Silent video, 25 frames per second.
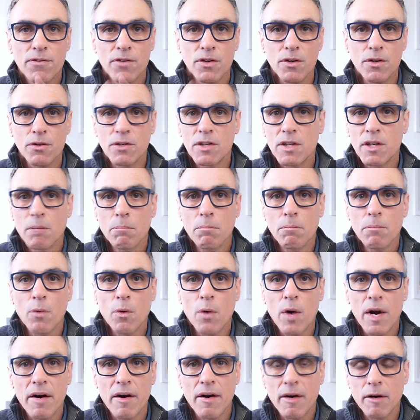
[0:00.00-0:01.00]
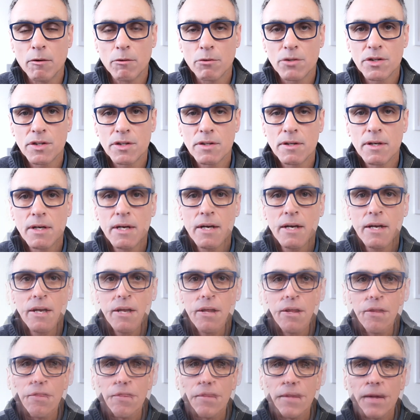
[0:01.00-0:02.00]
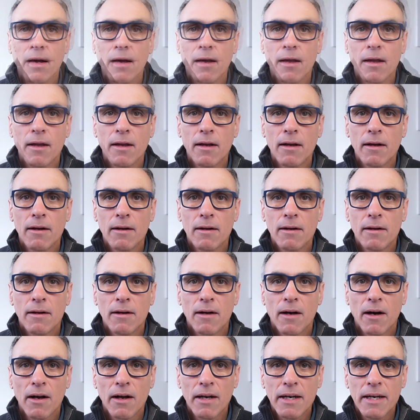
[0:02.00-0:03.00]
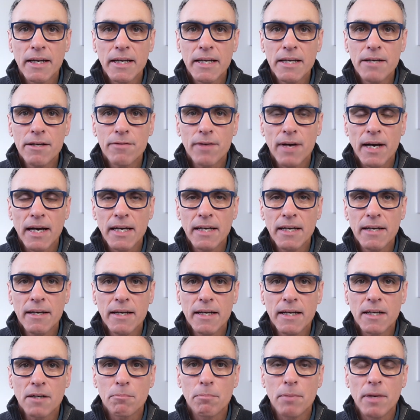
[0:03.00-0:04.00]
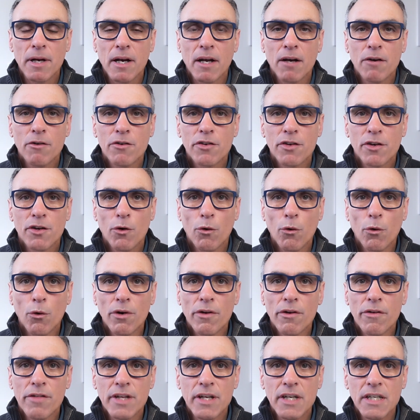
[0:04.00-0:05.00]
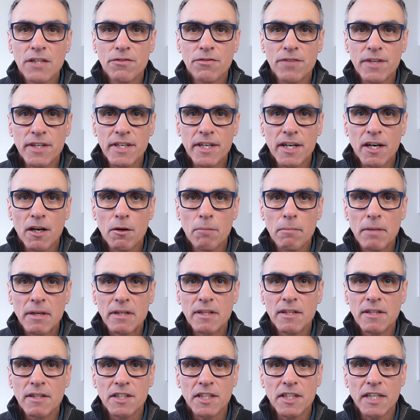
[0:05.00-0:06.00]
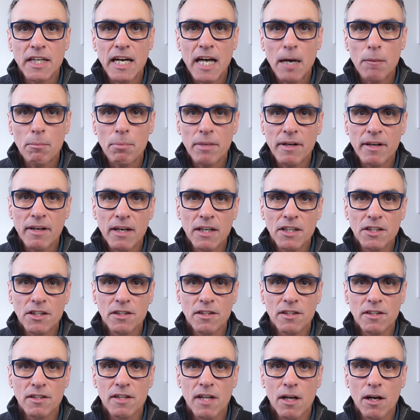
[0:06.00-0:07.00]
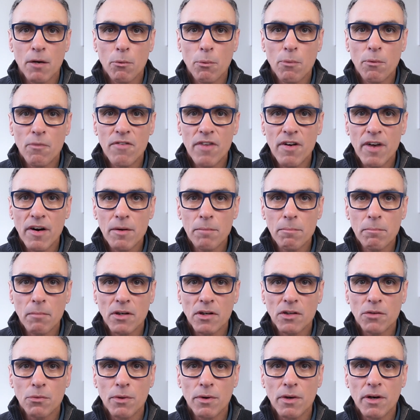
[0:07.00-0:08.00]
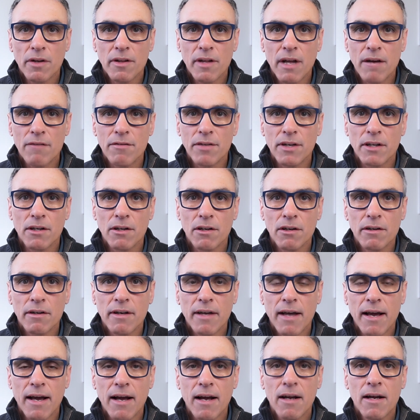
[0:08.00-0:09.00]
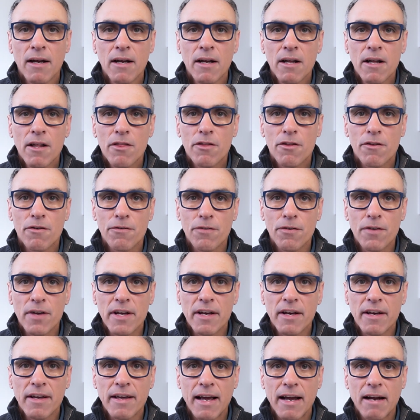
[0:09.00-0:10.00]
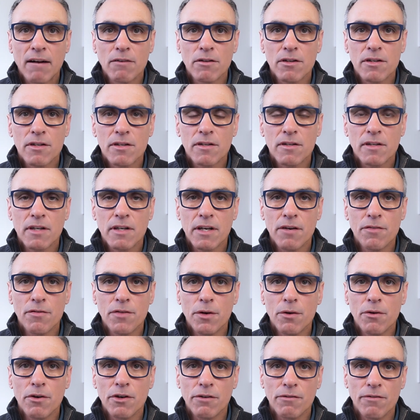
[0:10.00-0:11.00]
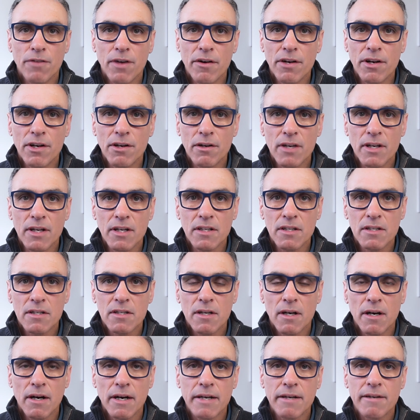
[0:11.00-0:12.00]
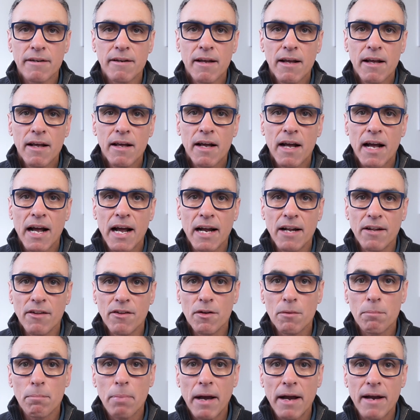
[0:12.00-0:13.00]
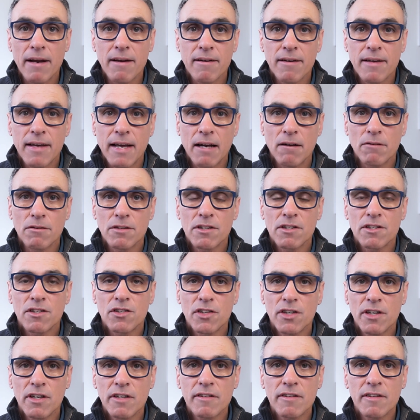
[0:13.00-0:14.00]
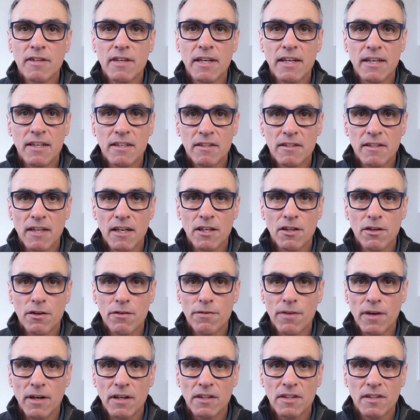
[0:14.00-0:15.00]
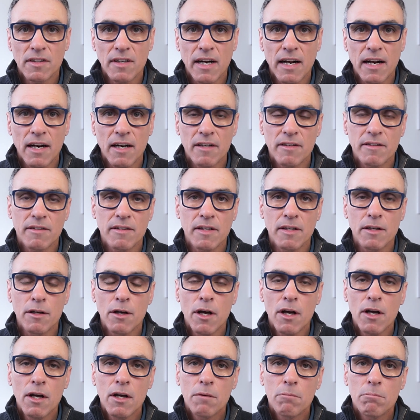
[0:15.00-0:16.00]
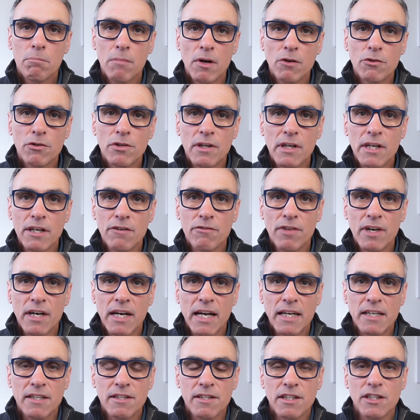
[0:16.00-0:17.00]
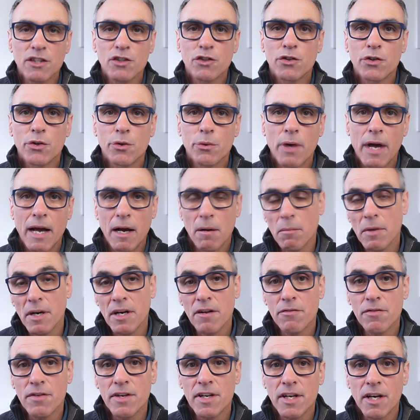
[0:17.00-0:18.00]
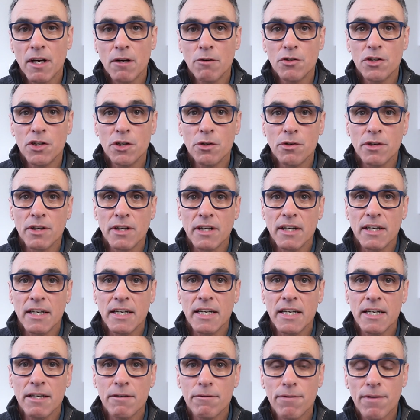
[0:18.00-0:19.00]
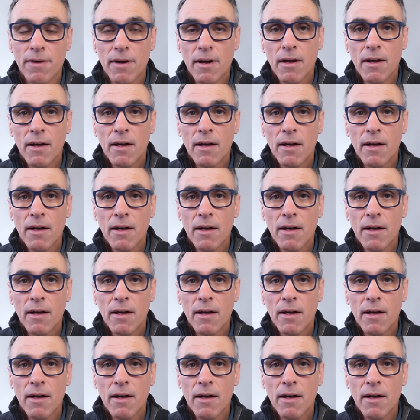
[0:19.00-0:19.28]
to somewhere else. I'll leave a link below to all of these video messaging applications. They're very much worth having a look at. The free accounts give you a very good insight, and the paid accounts certainly extend the functionality, mostly relating to how many videos you can leave,